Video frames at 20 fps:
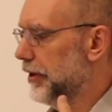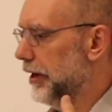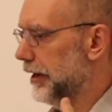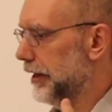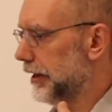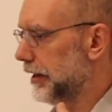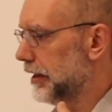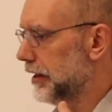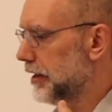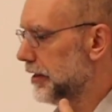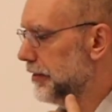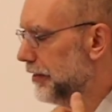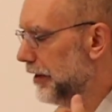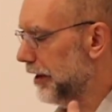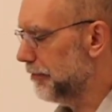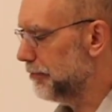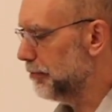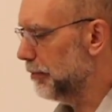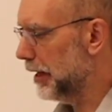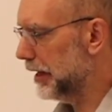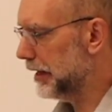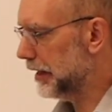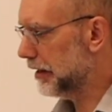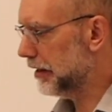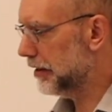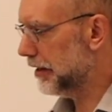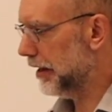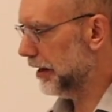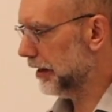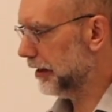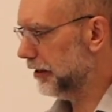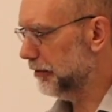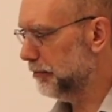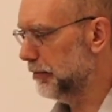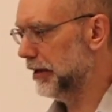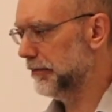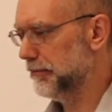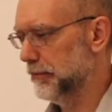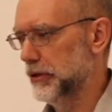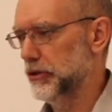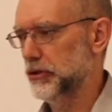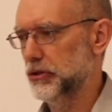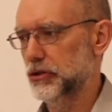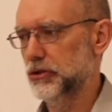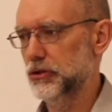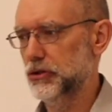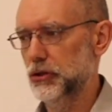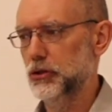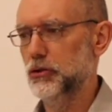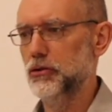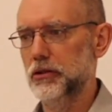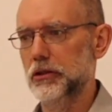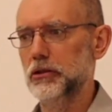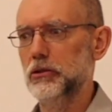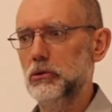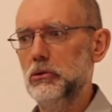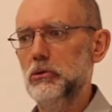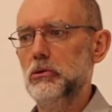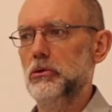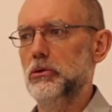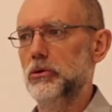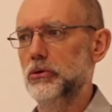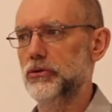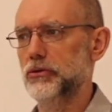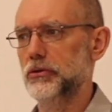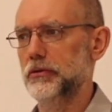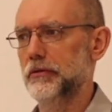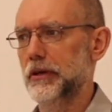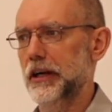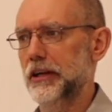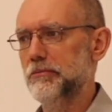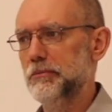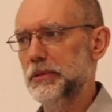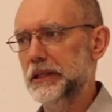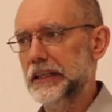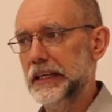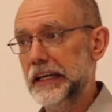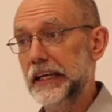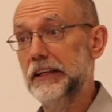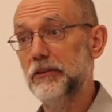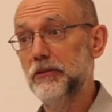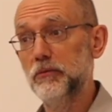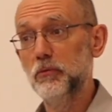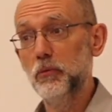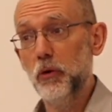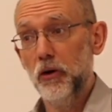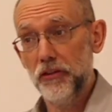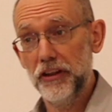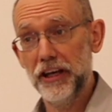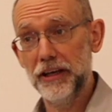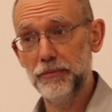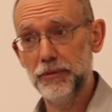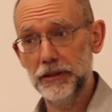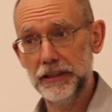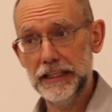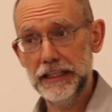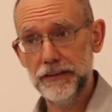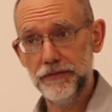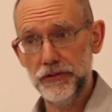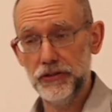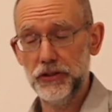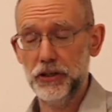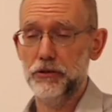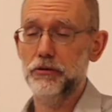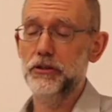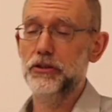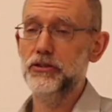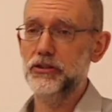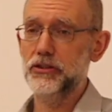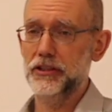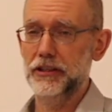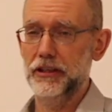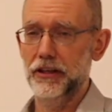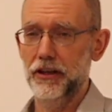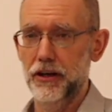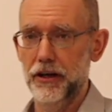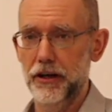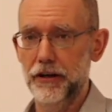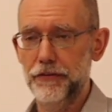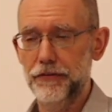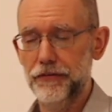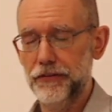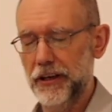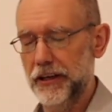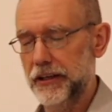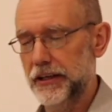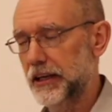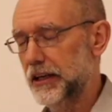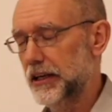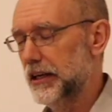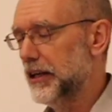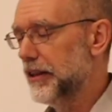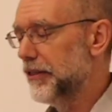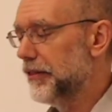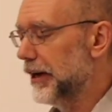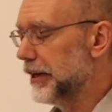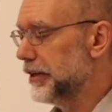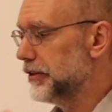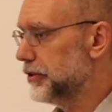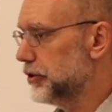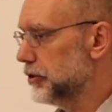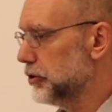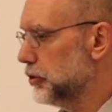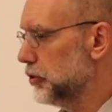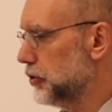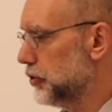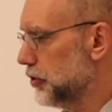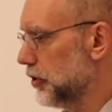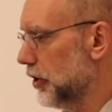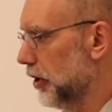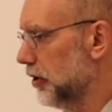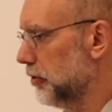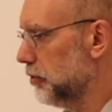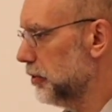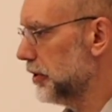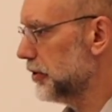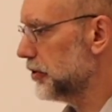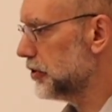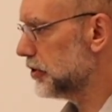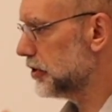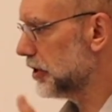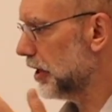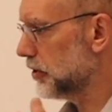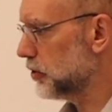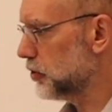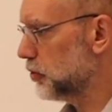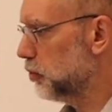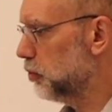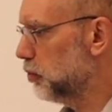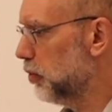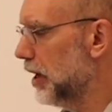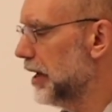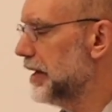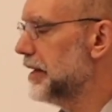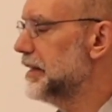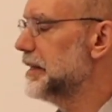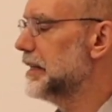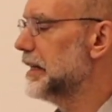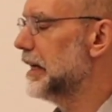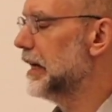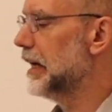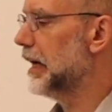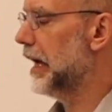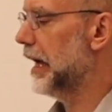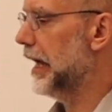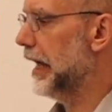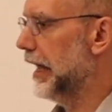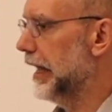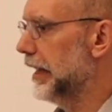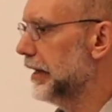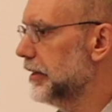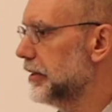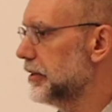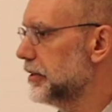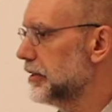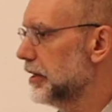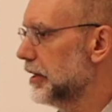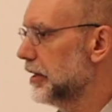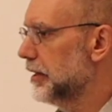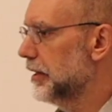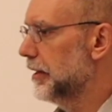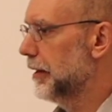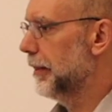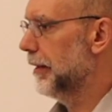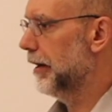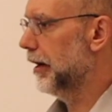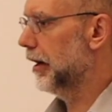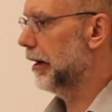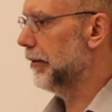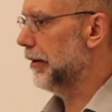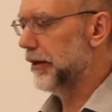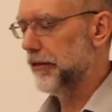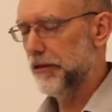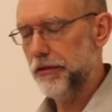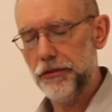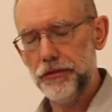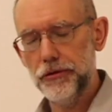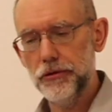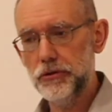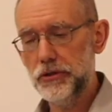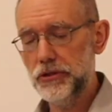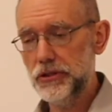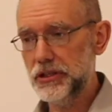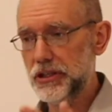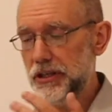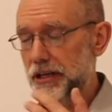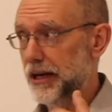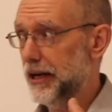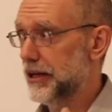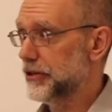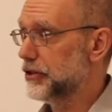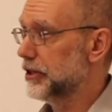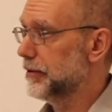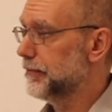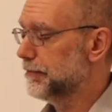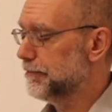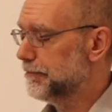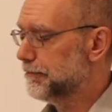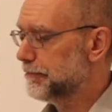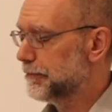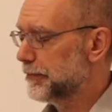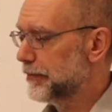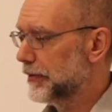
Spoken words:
they make their commitment to the Lord and begin what they believe is a Christian life. They do so with such wonder and enthusiasm,